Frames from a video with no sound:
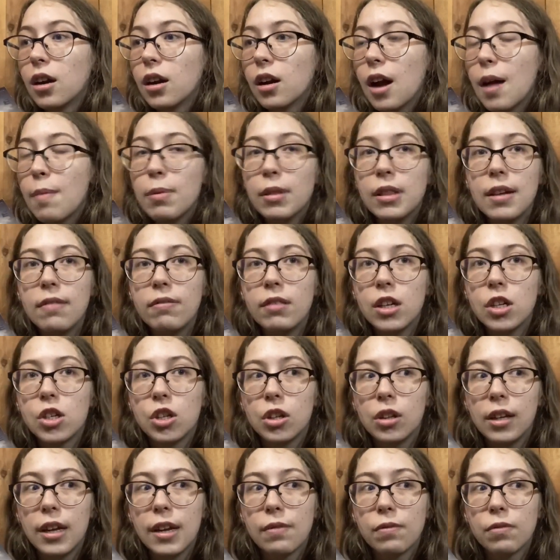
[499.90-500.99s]
I believe that
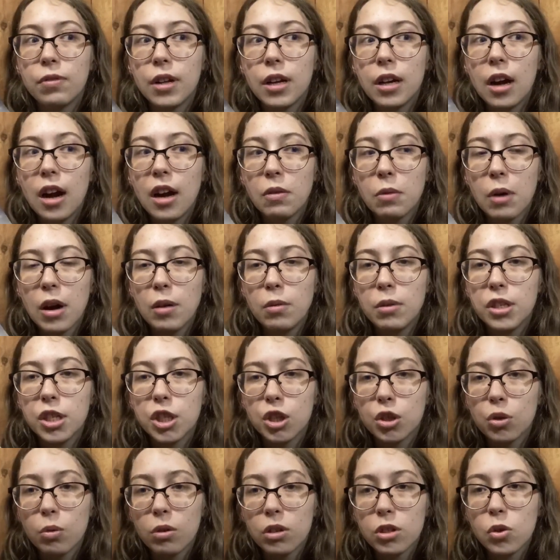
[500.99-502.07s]
Gillian Flynn I read was a
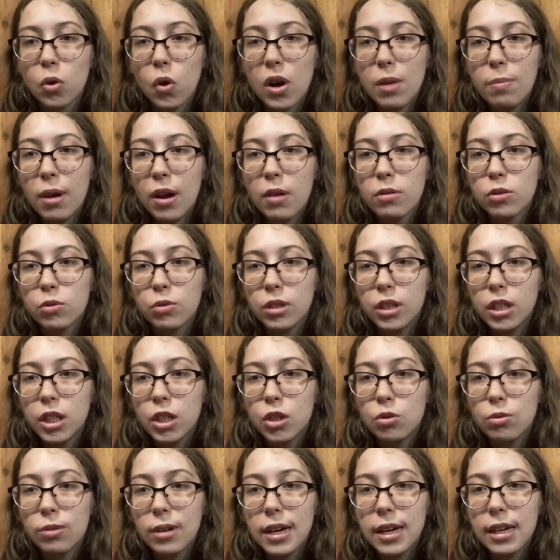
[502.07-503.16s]
short story, but I was really
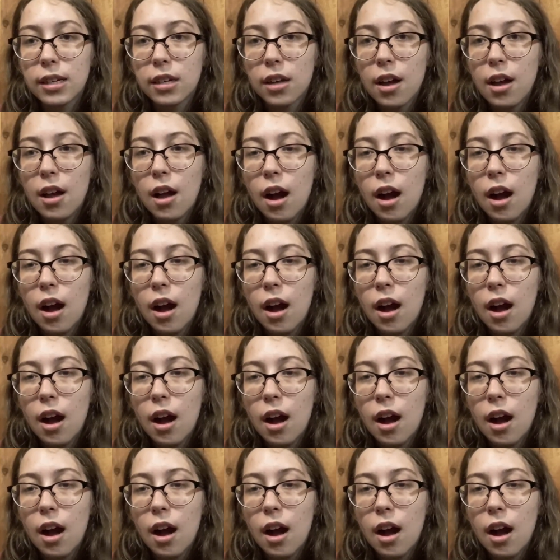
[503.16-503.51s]
intrigued.